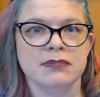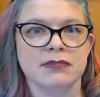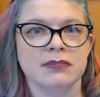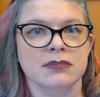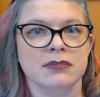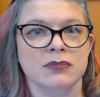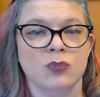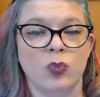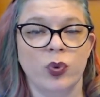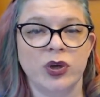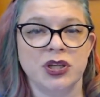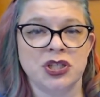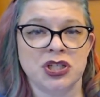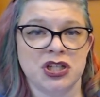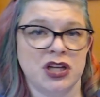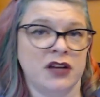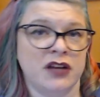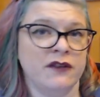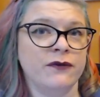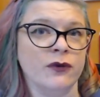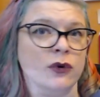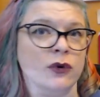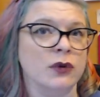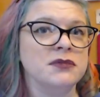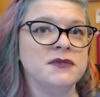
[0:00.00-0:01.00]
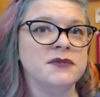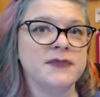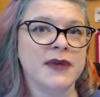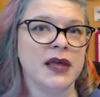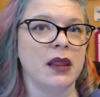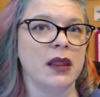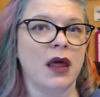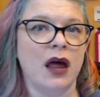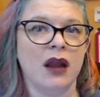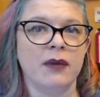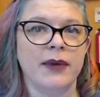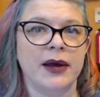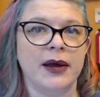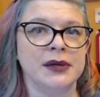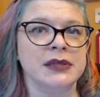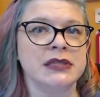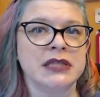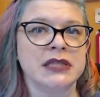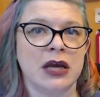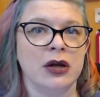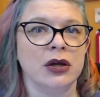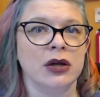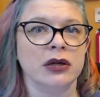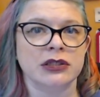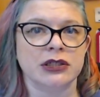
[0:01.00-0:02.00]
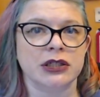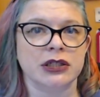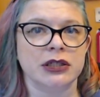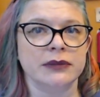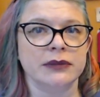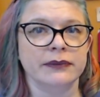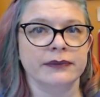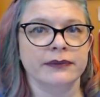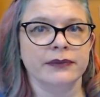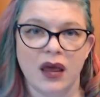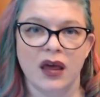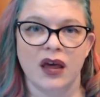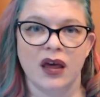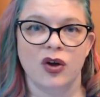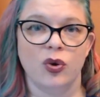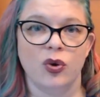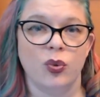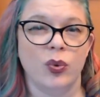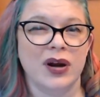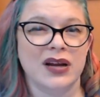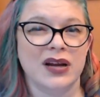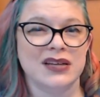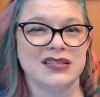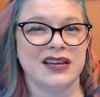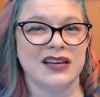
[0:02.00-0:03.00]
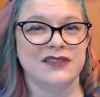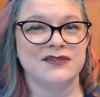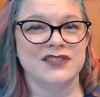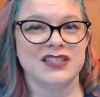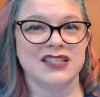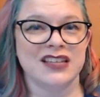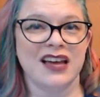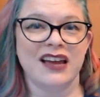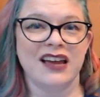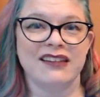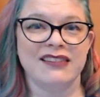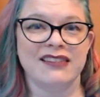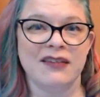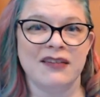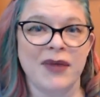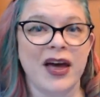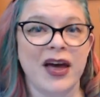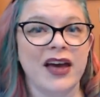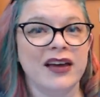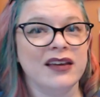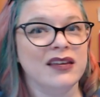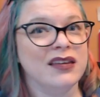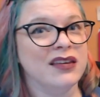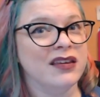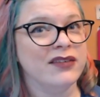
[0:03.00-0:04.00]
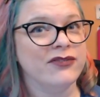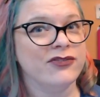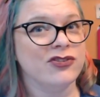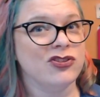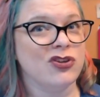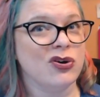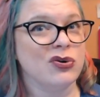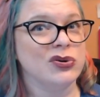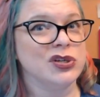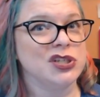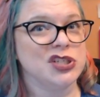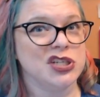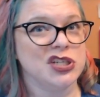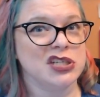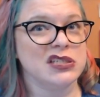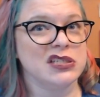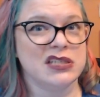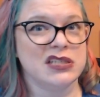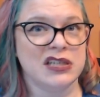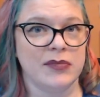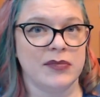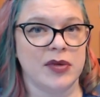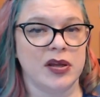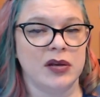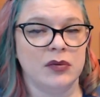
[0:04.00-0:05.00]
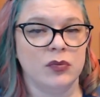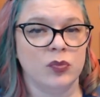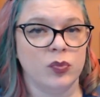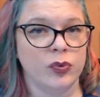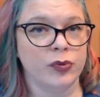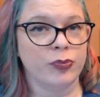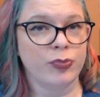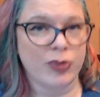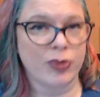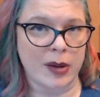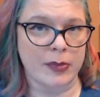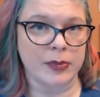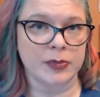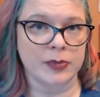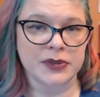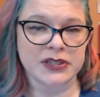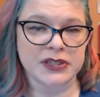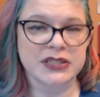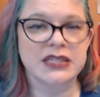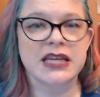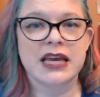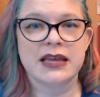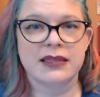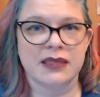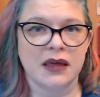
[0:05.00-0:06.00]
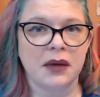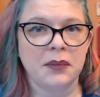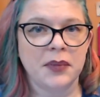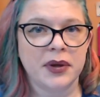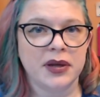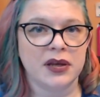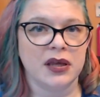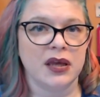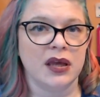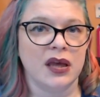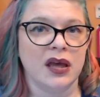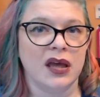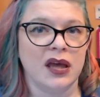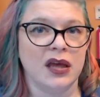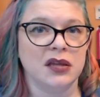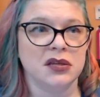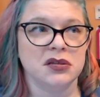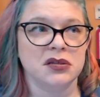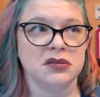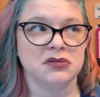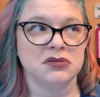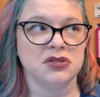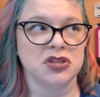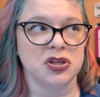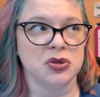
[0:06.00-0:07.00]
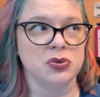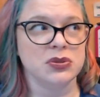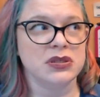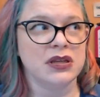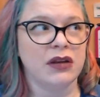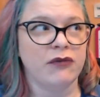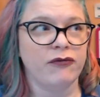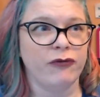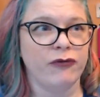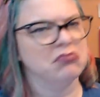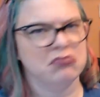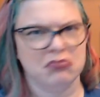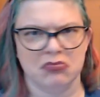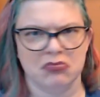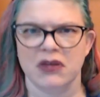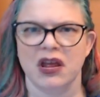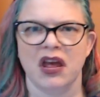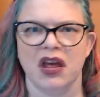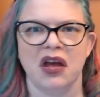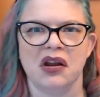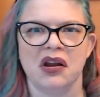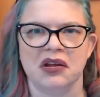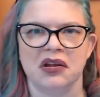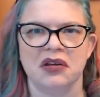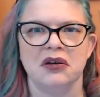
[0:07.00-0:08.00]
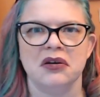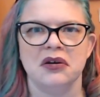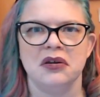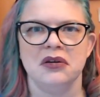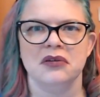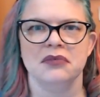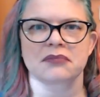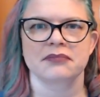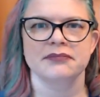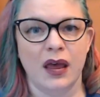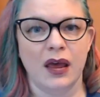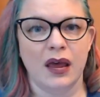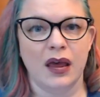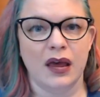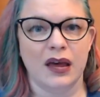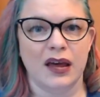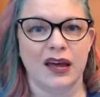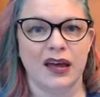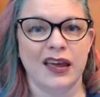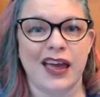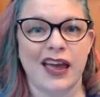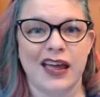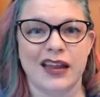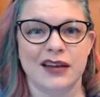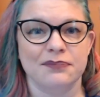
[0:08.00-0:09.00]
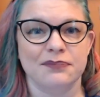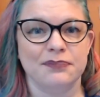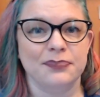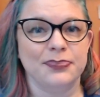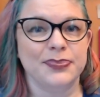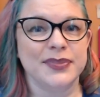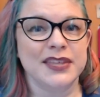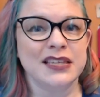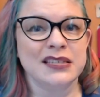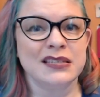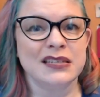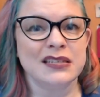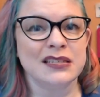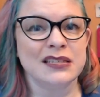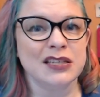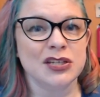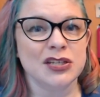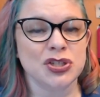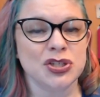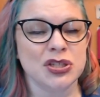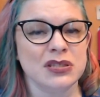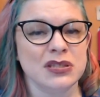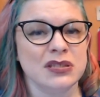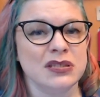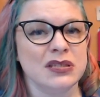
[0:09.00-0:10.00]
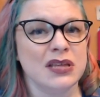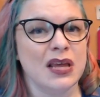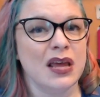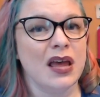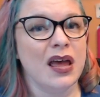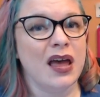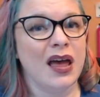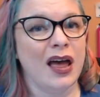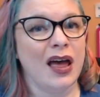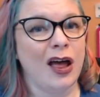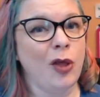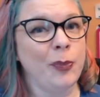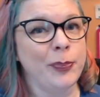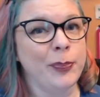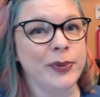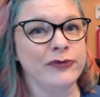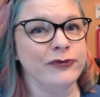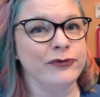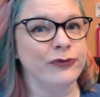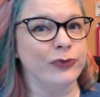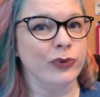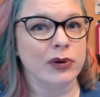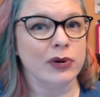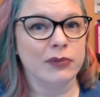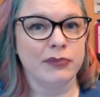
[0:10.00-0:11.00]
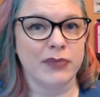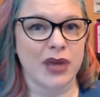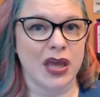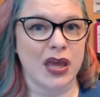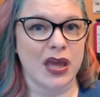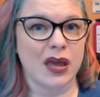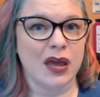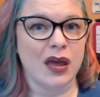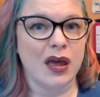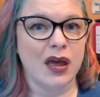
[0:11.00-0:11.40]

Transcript: which informs me a lot about his character. Whereas I've decided that Meg, even though she's a demon, would probably take that money and use it for chaotic good. Again, these decisions help inform me